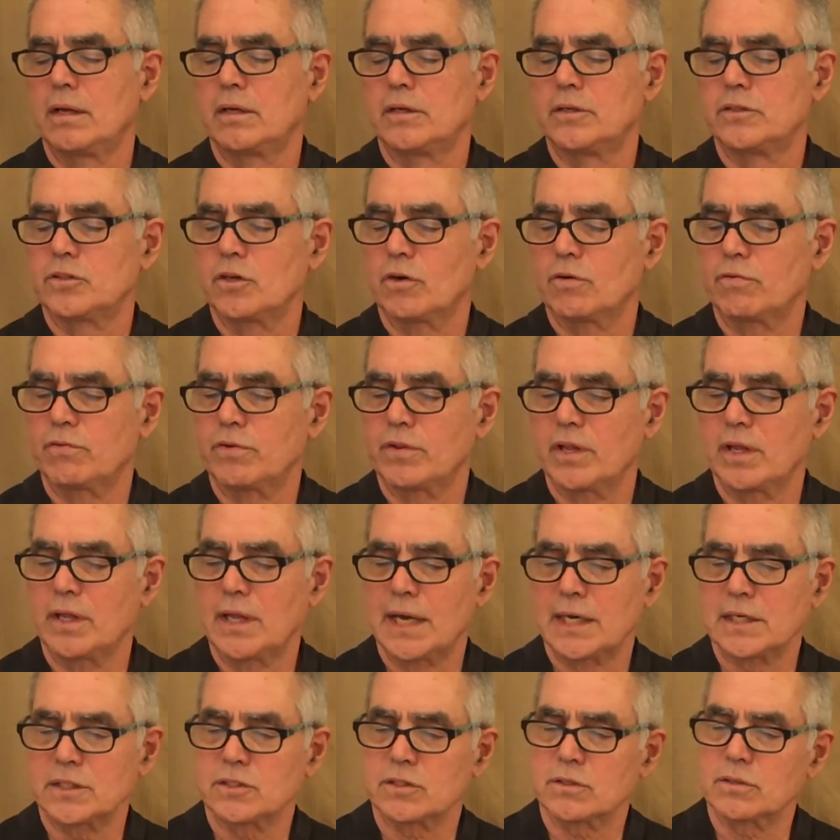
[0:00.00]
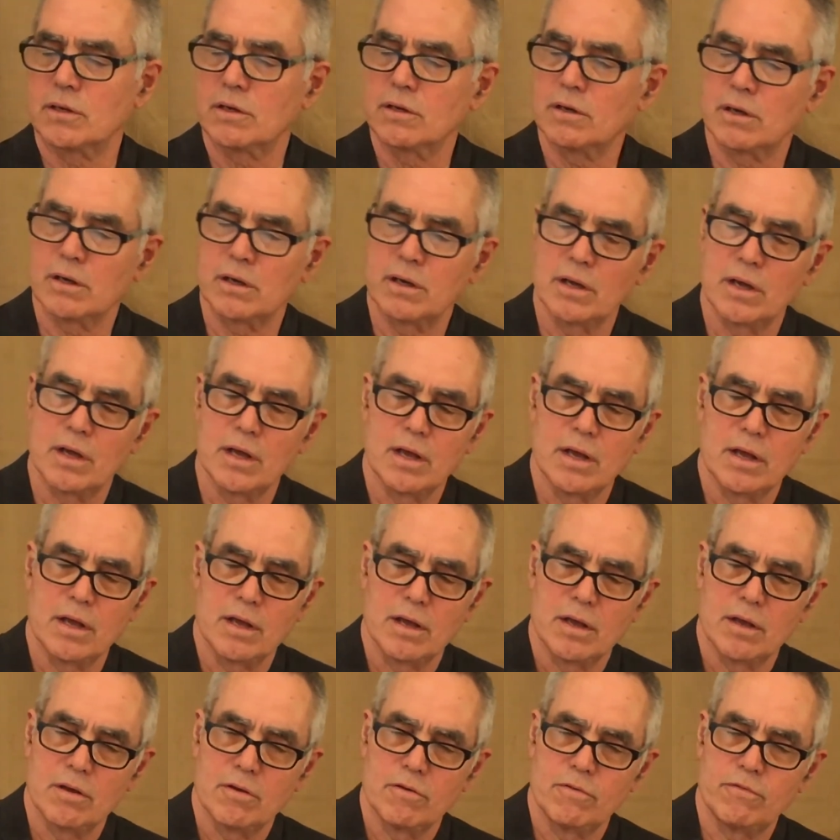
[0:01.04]
So for the next
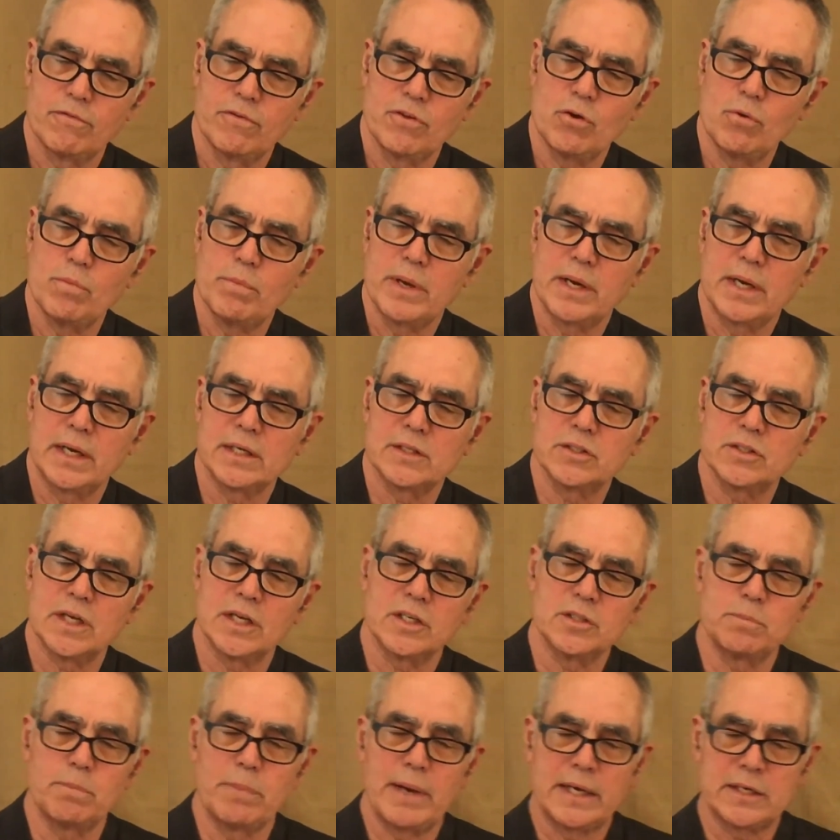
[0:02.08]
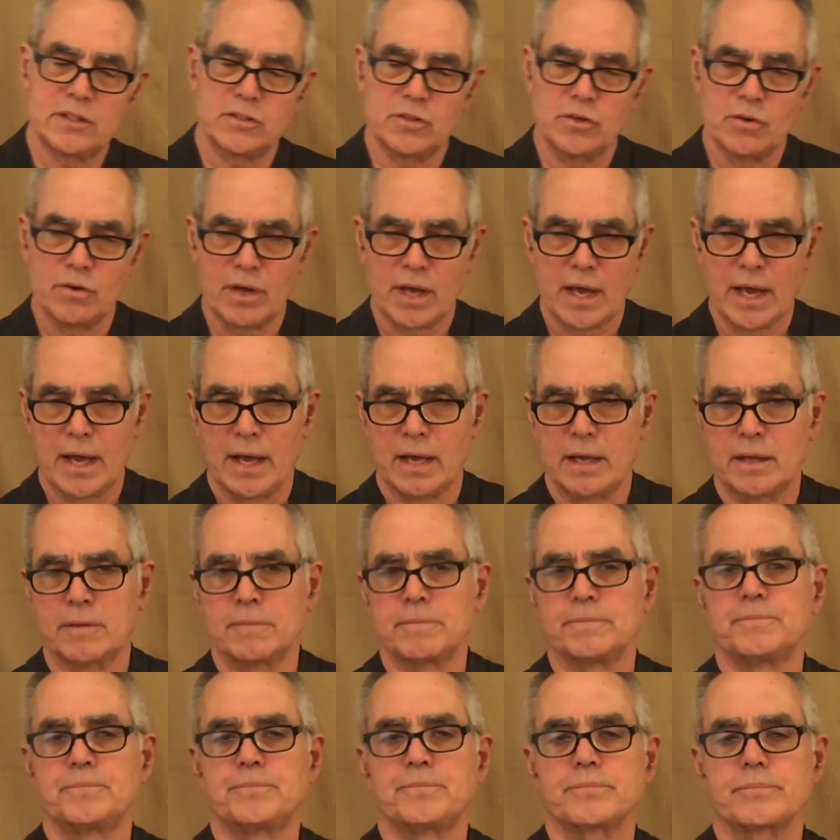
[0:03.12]
few minutes, as best you can,